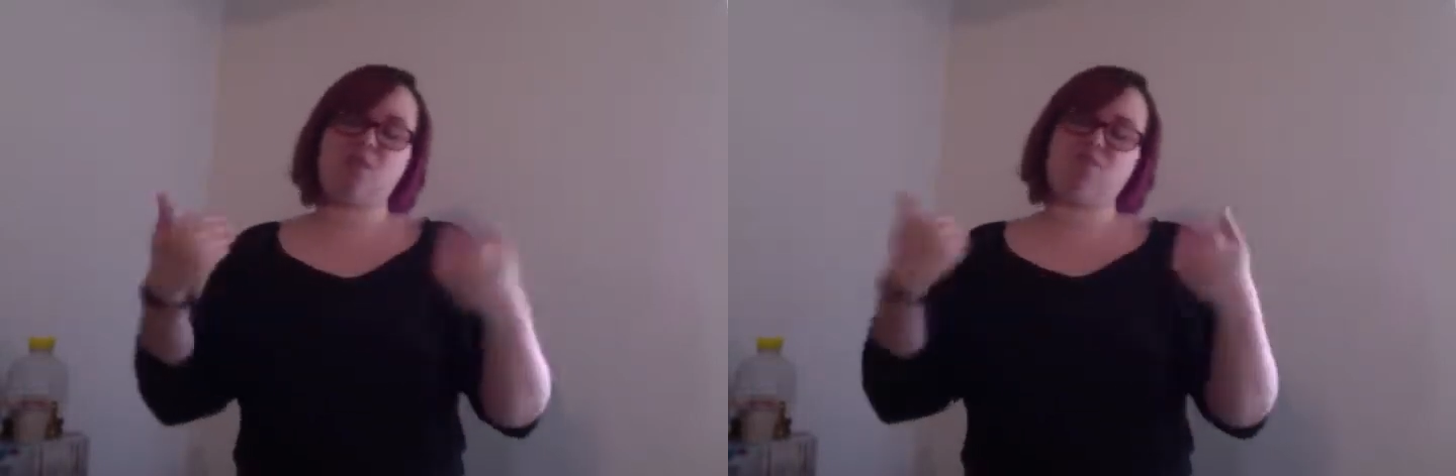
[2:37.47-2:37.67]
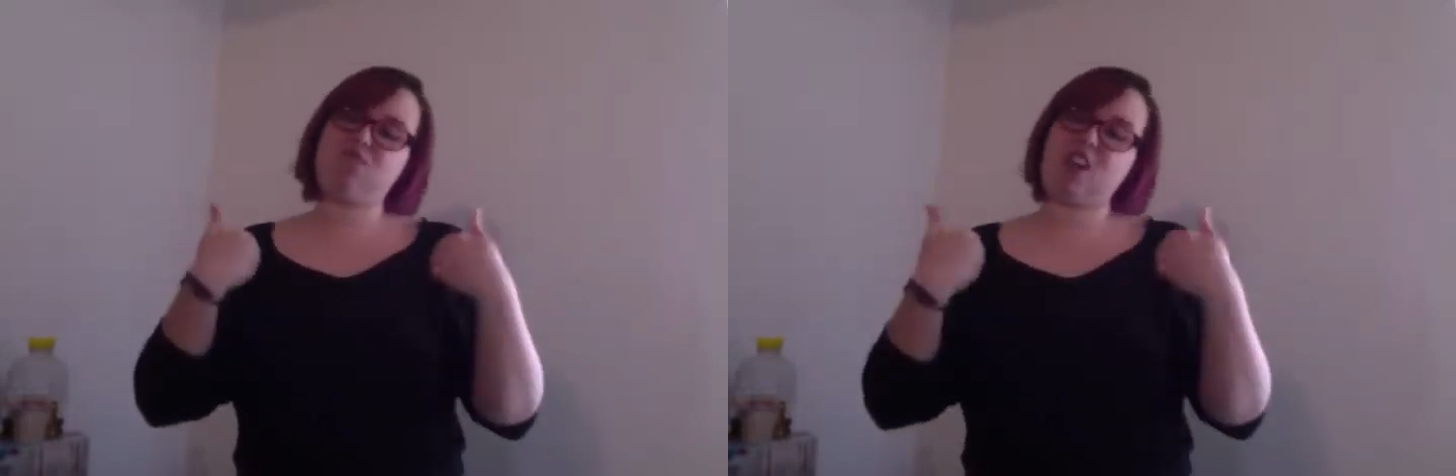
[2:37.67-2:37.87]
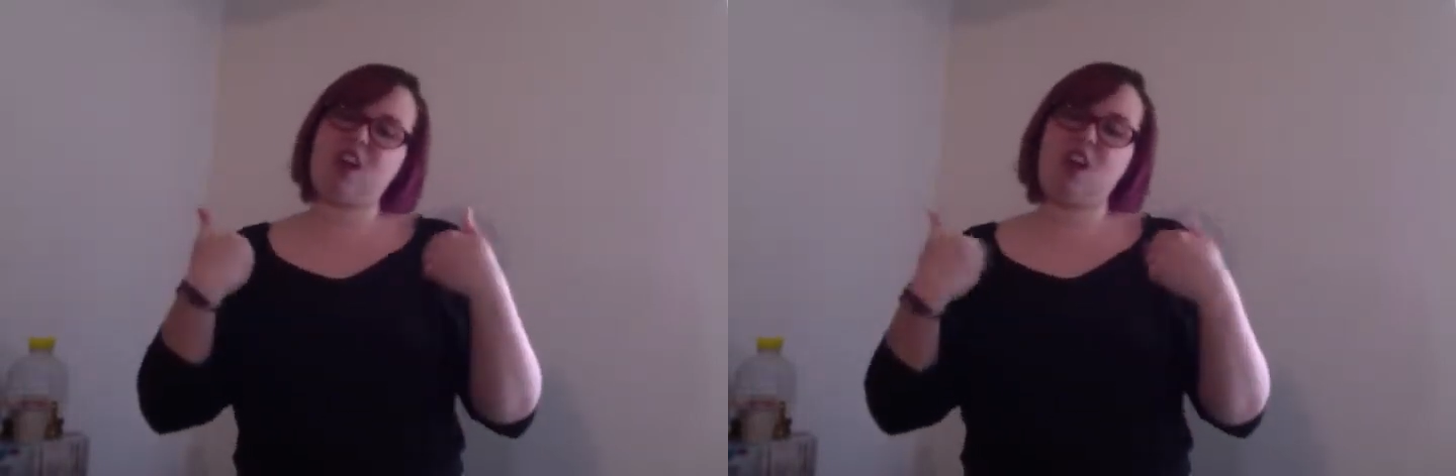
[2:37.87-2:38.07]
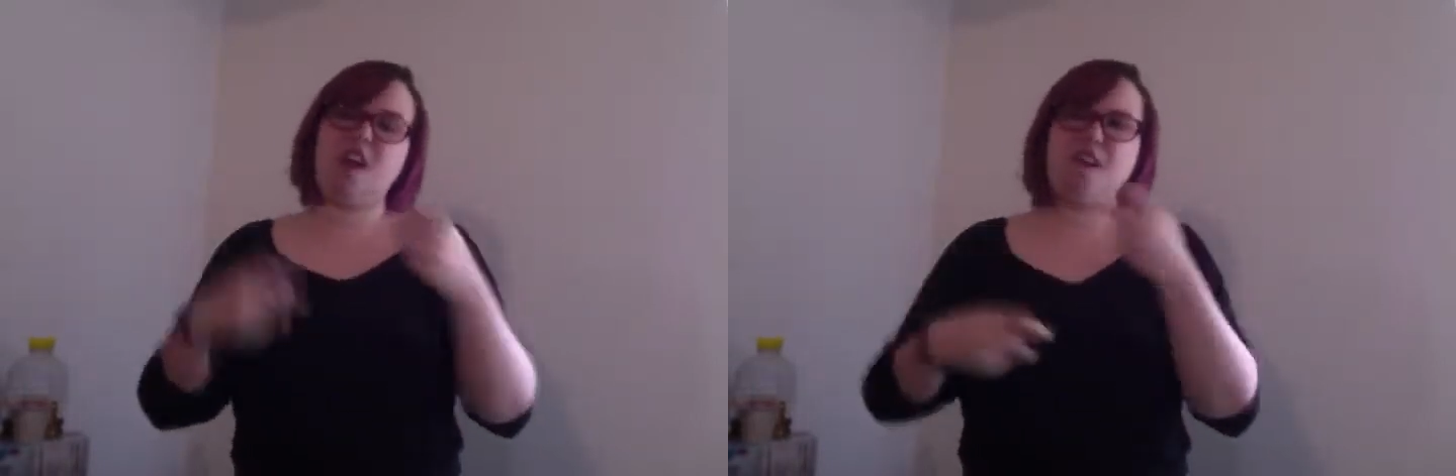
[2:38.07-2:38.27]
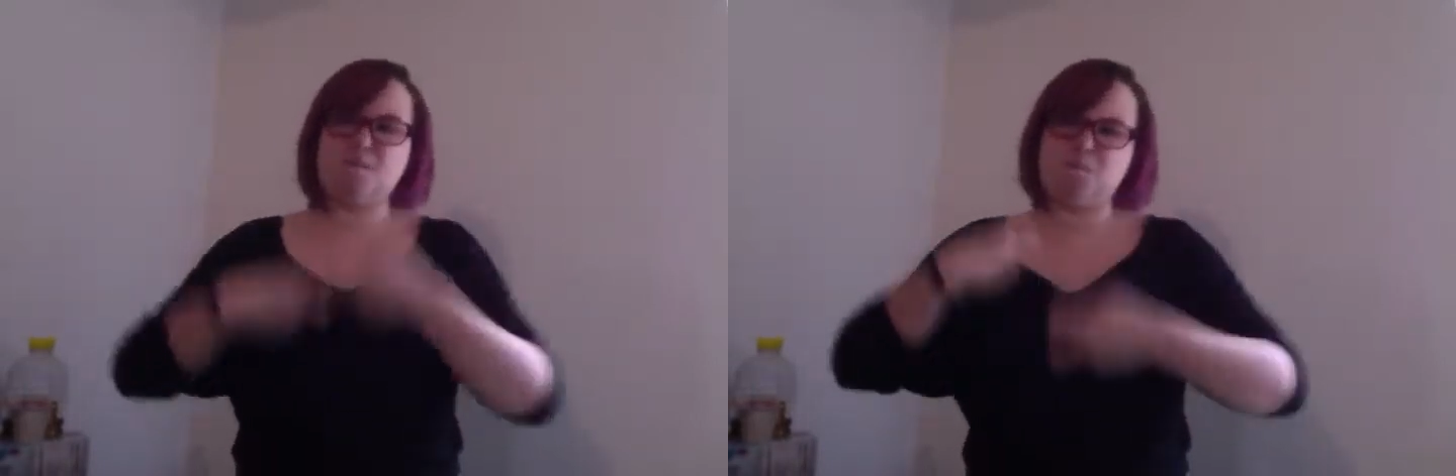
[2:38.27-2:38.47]
Lily
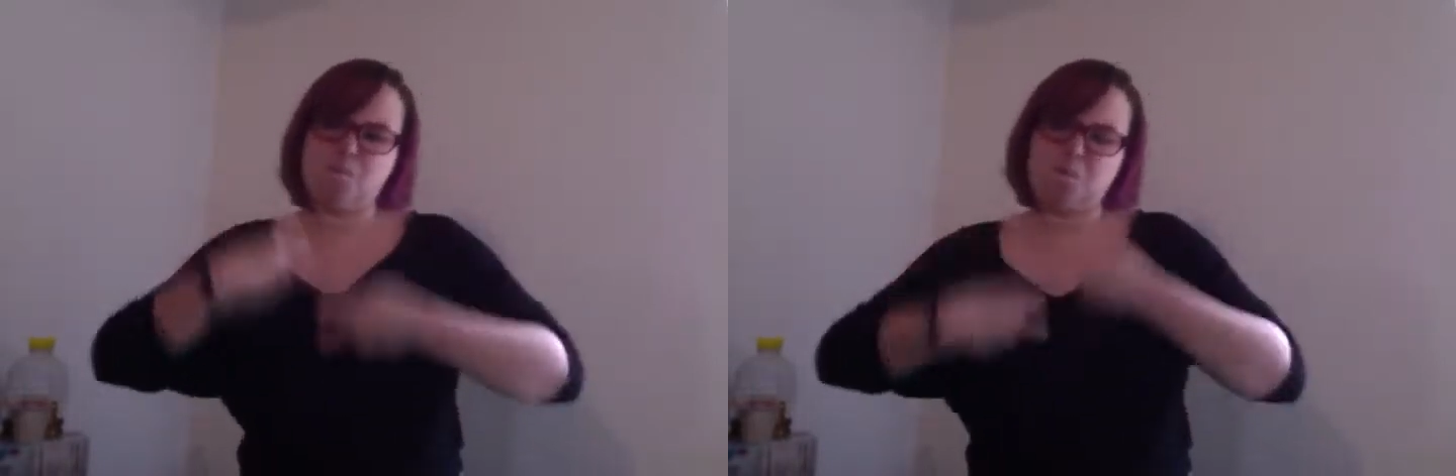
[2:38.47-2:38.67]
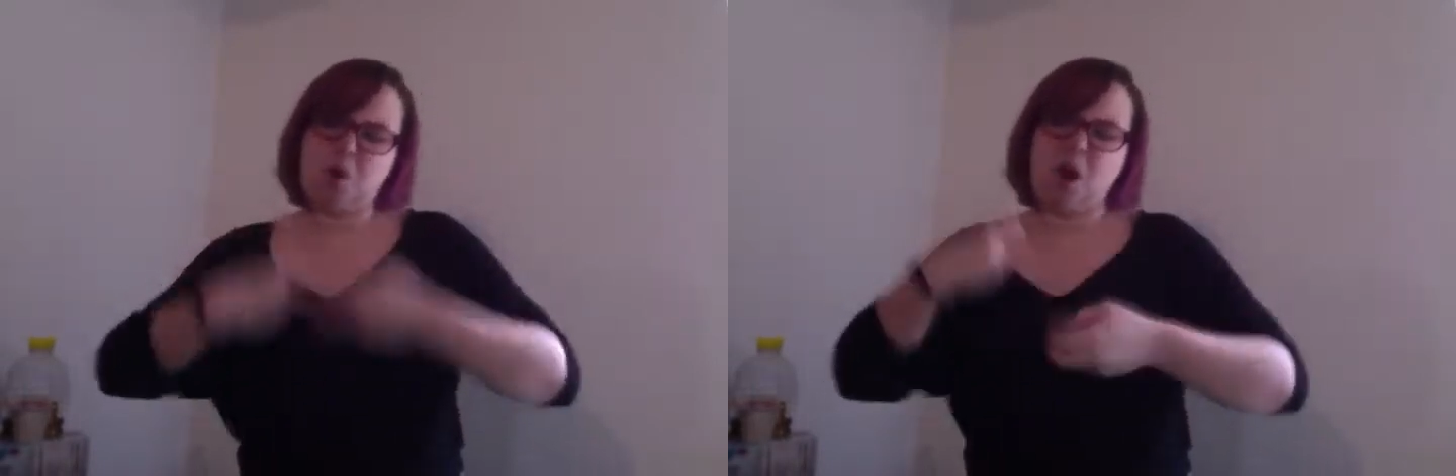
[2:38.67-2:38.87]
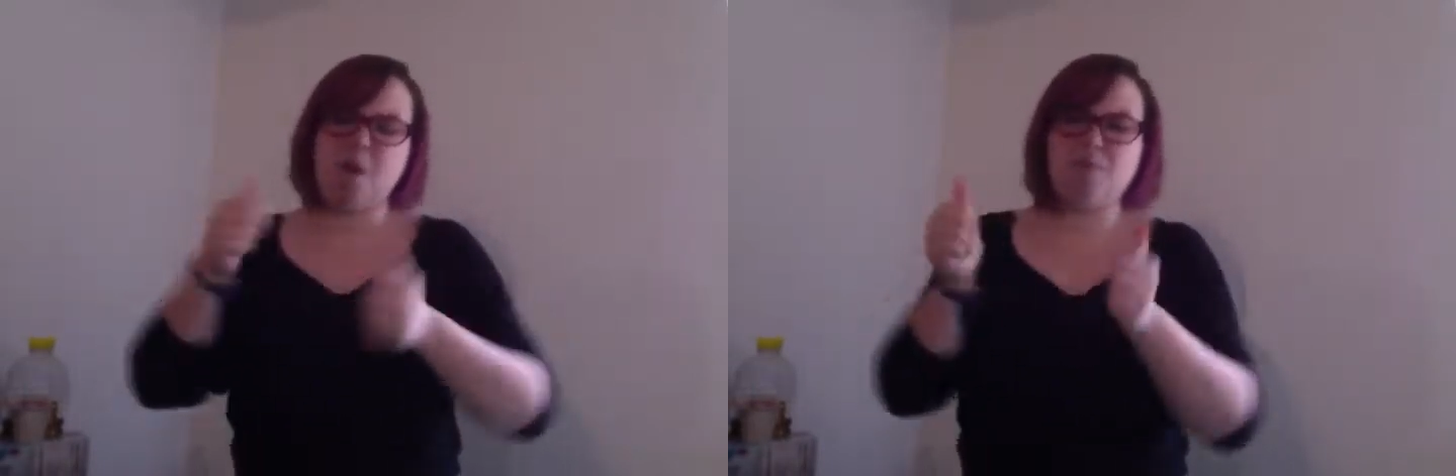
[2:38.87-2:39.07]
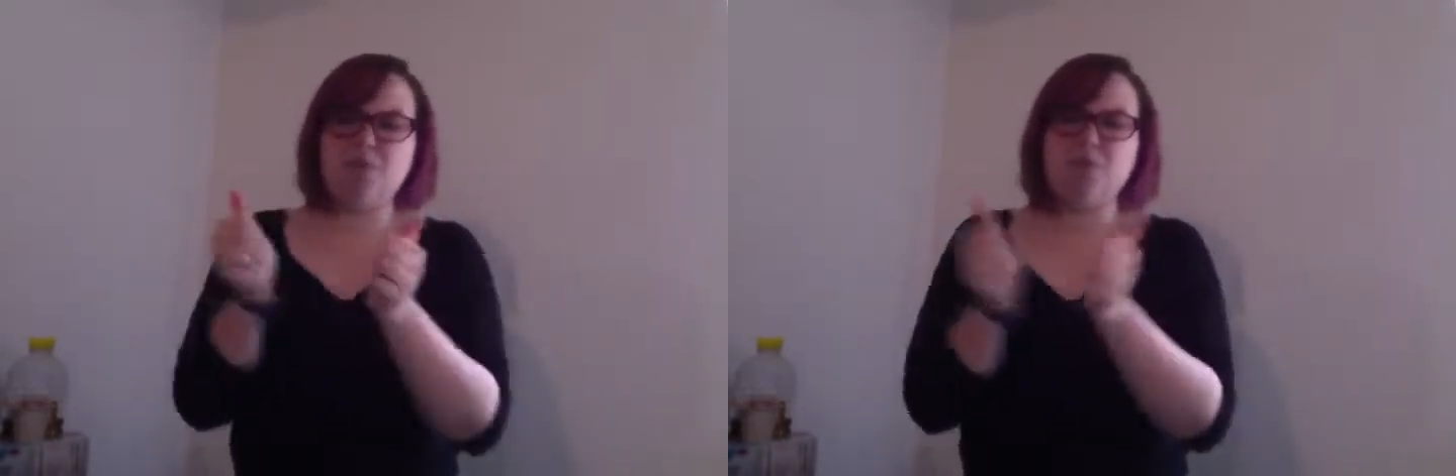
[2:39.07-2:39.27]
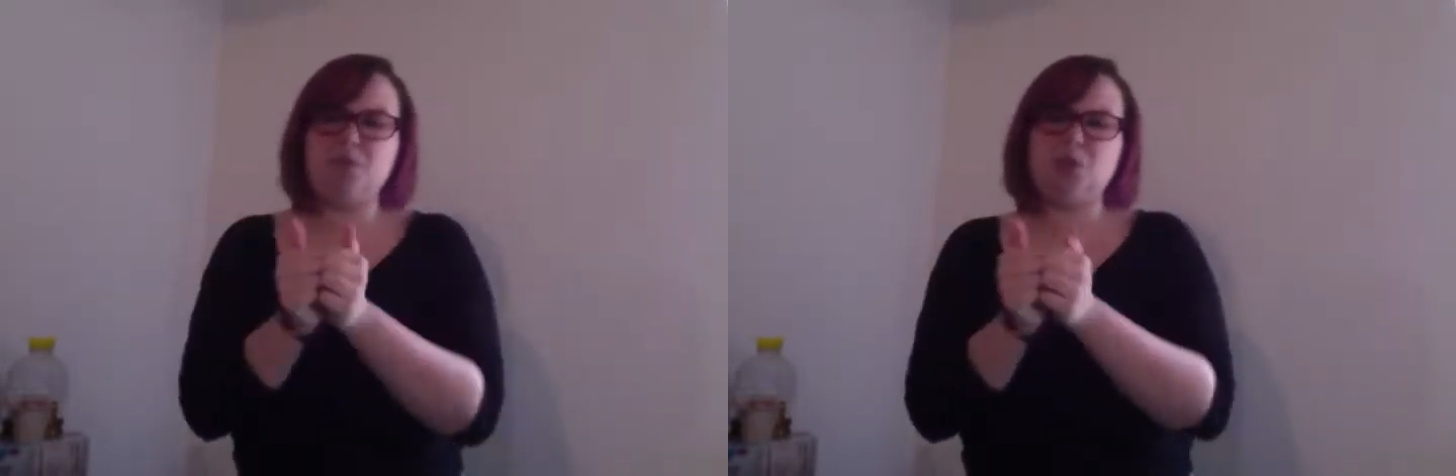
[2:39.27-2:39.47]
of the Indian
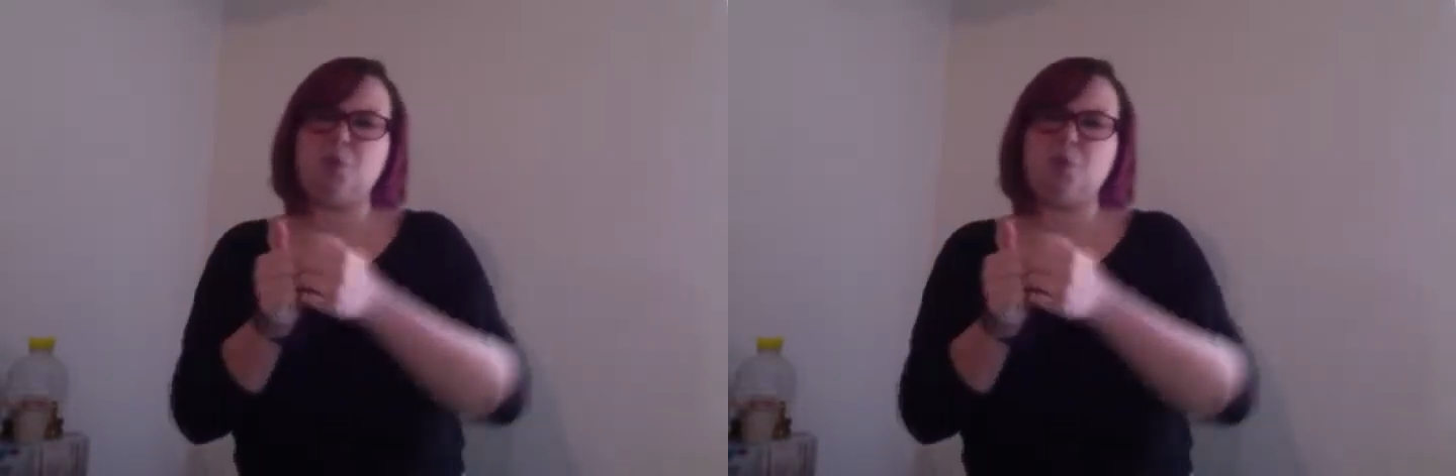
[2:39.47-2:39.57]
tribe.